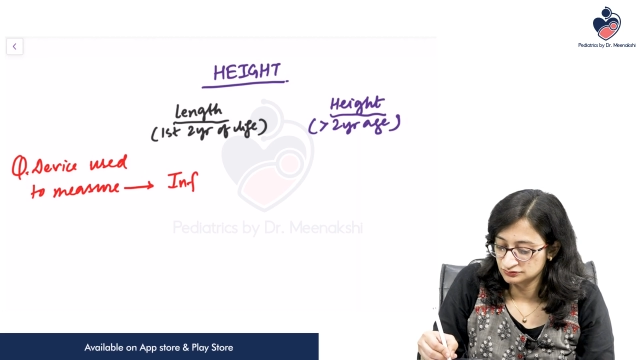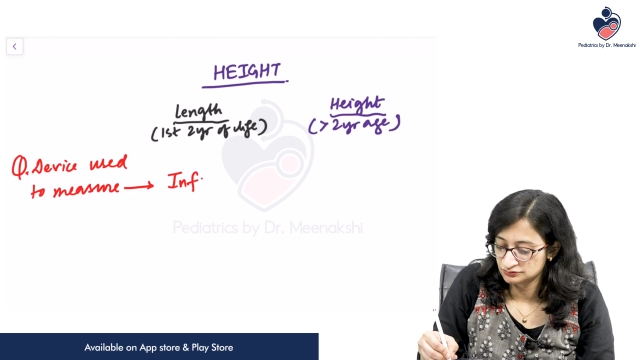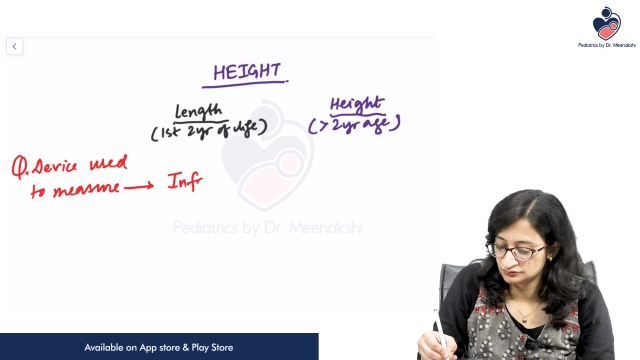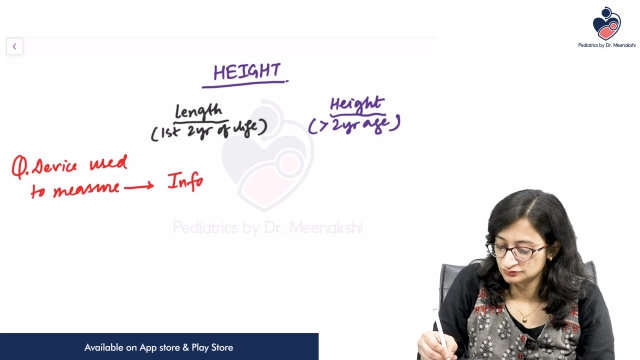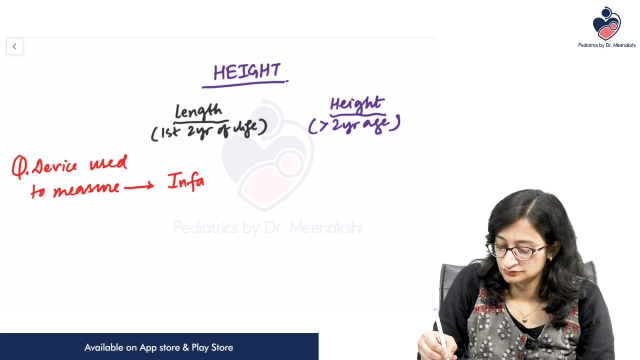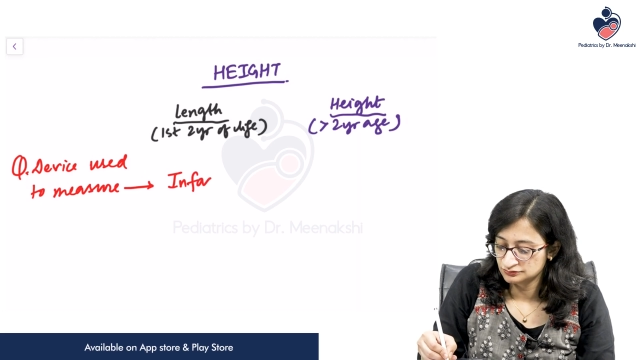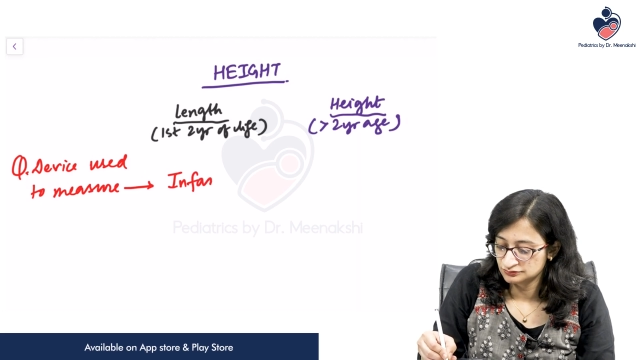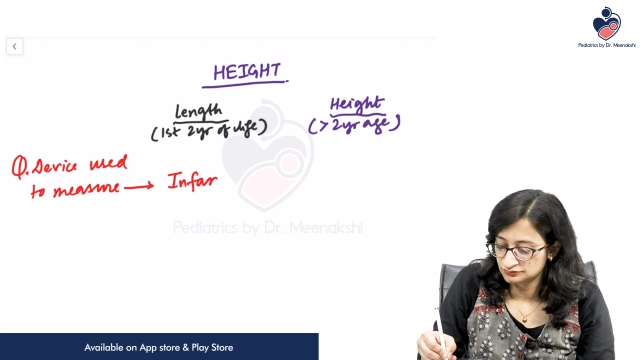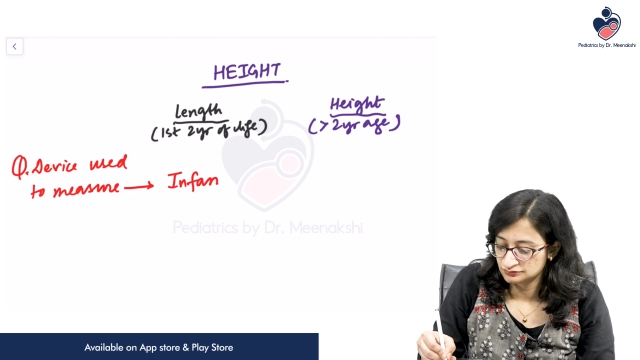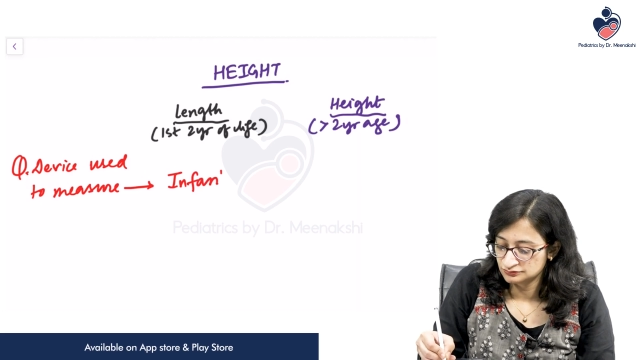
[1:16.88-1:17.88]

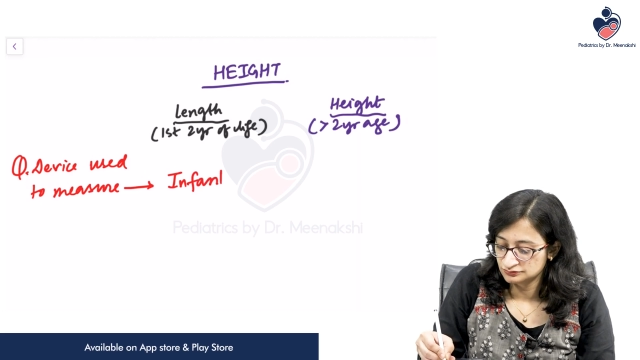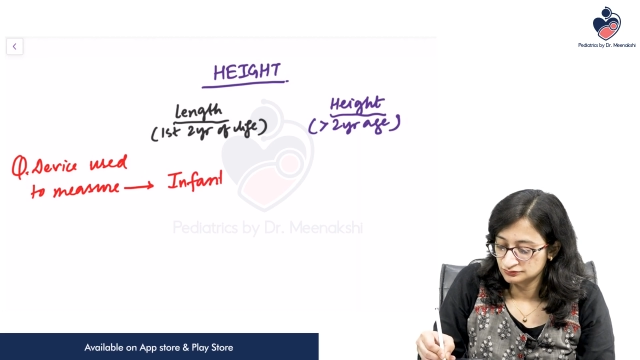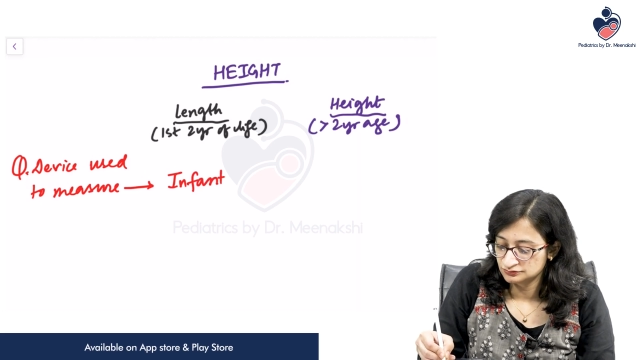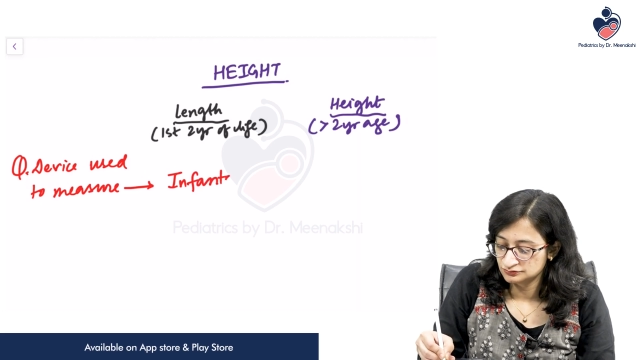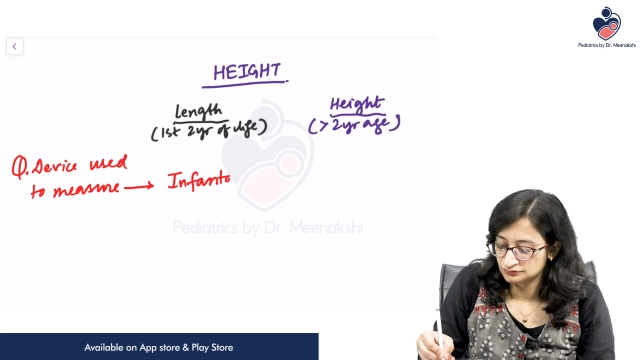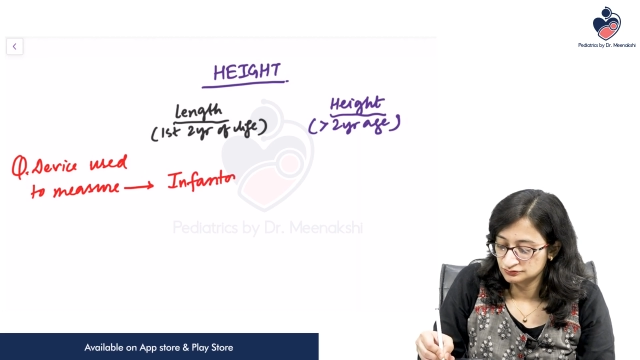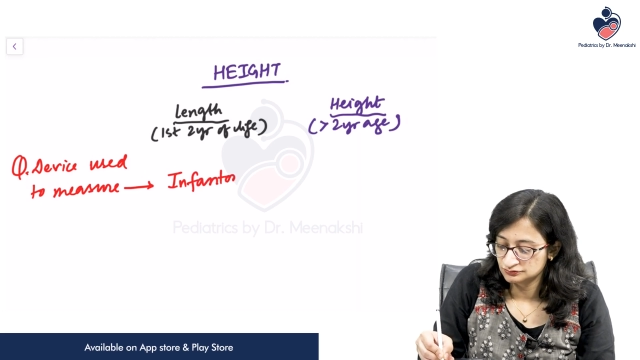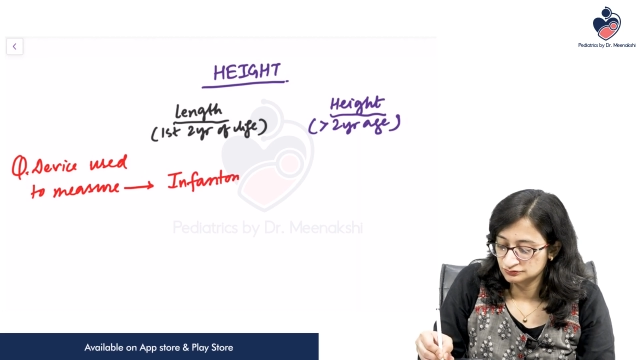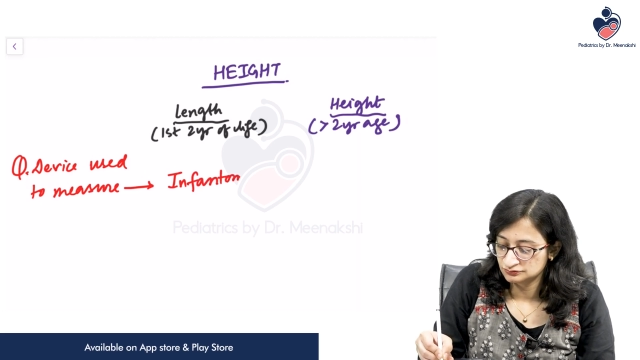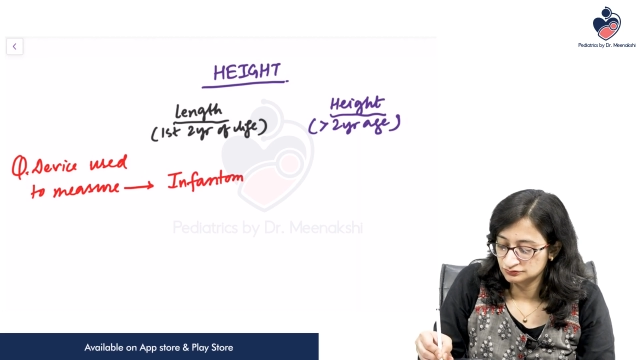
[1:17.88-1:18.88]

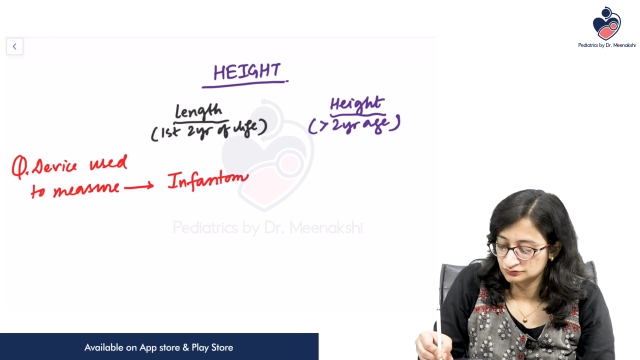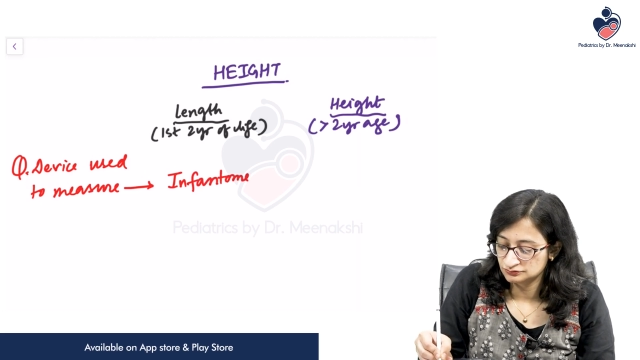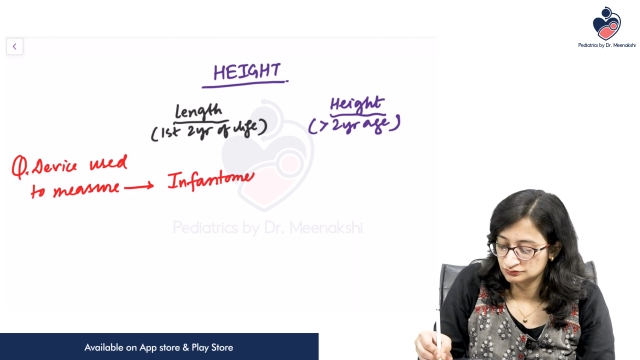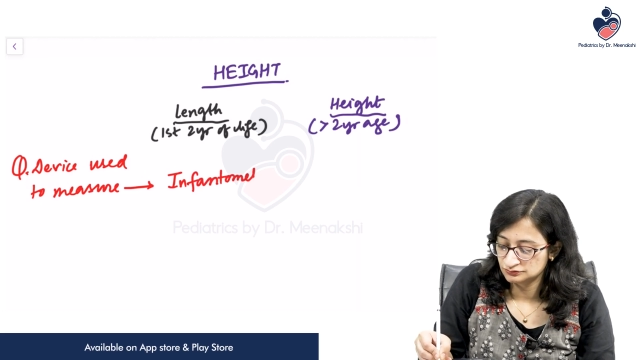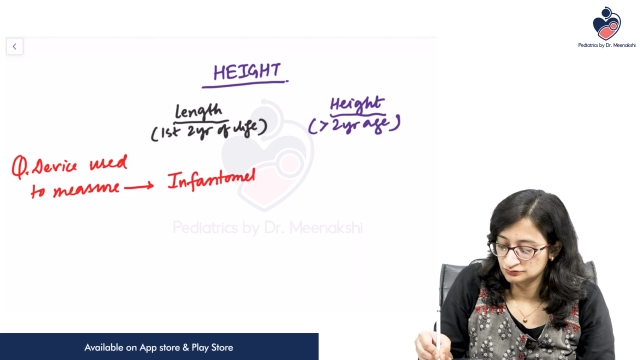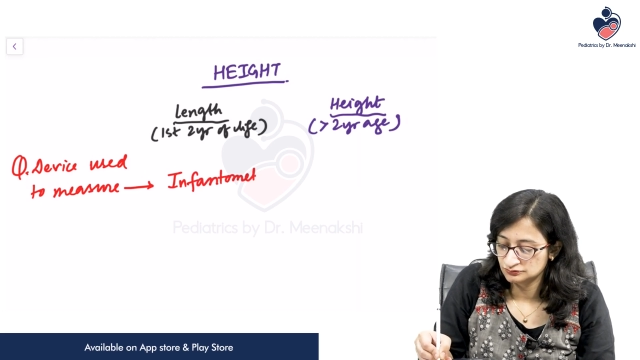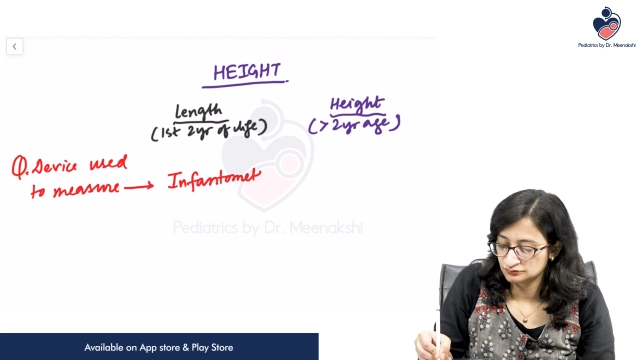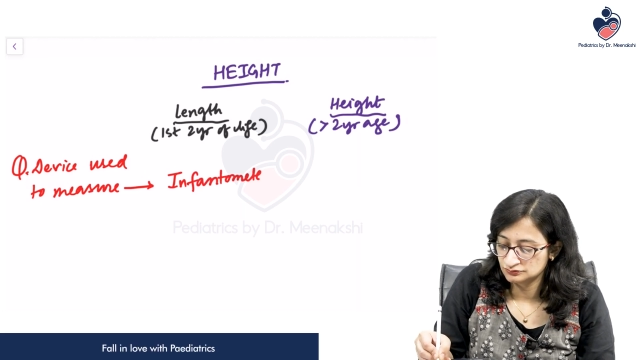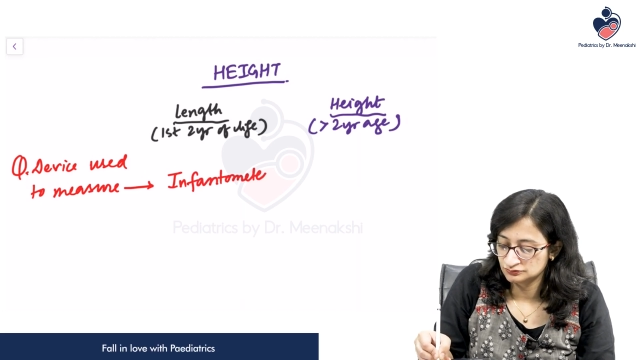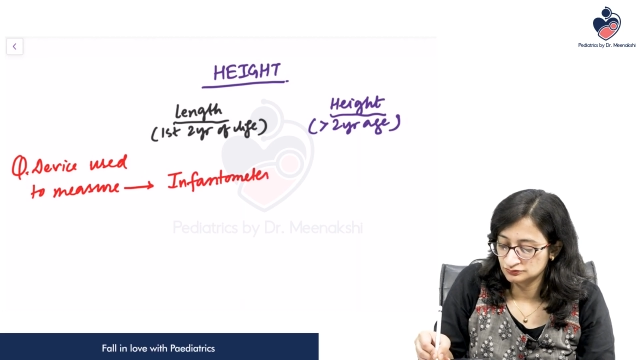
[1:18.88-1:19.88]

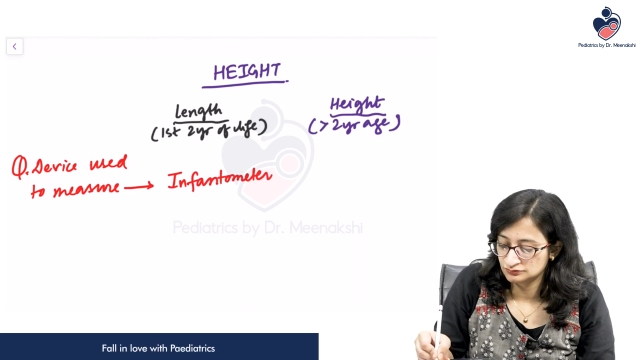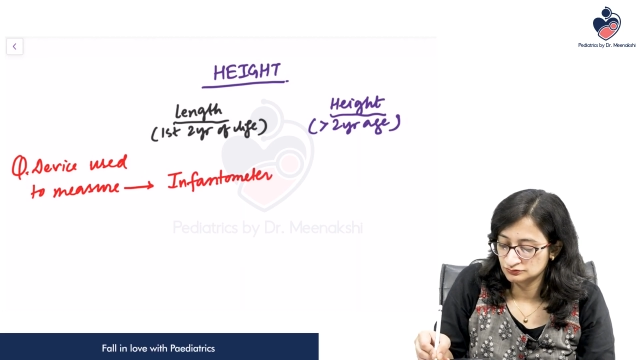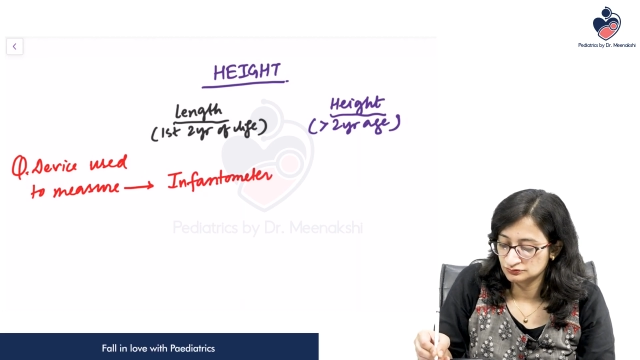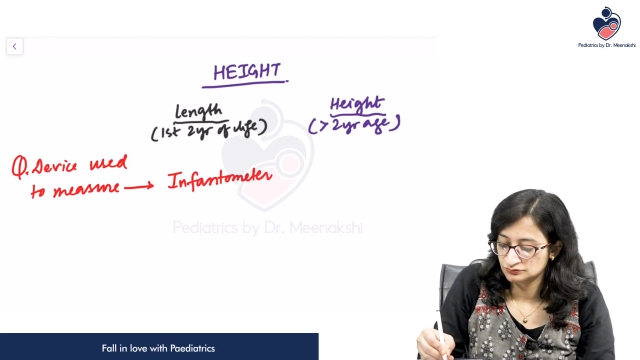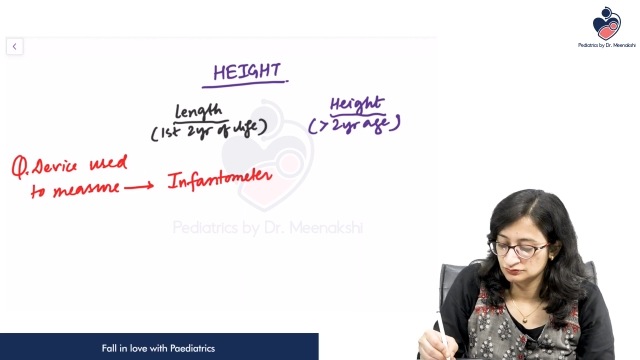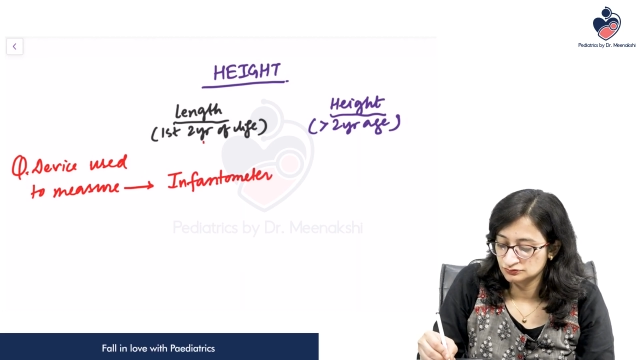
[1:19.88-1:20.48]
Nobody speaks.